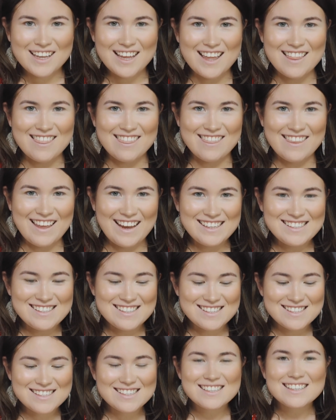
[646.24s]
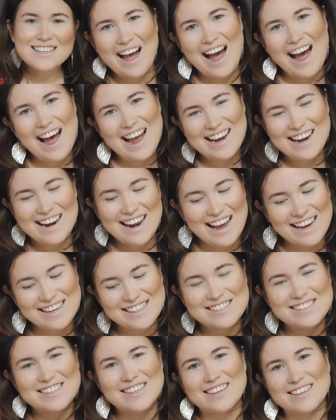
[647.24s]
And next,
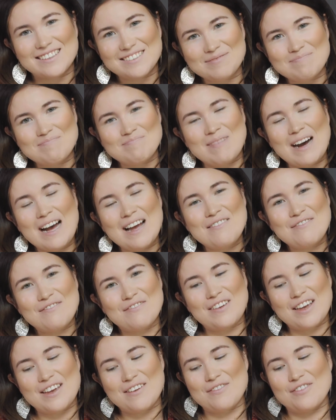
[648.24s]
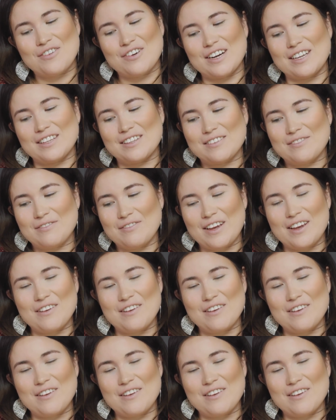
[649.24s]
highlighter, my favorite.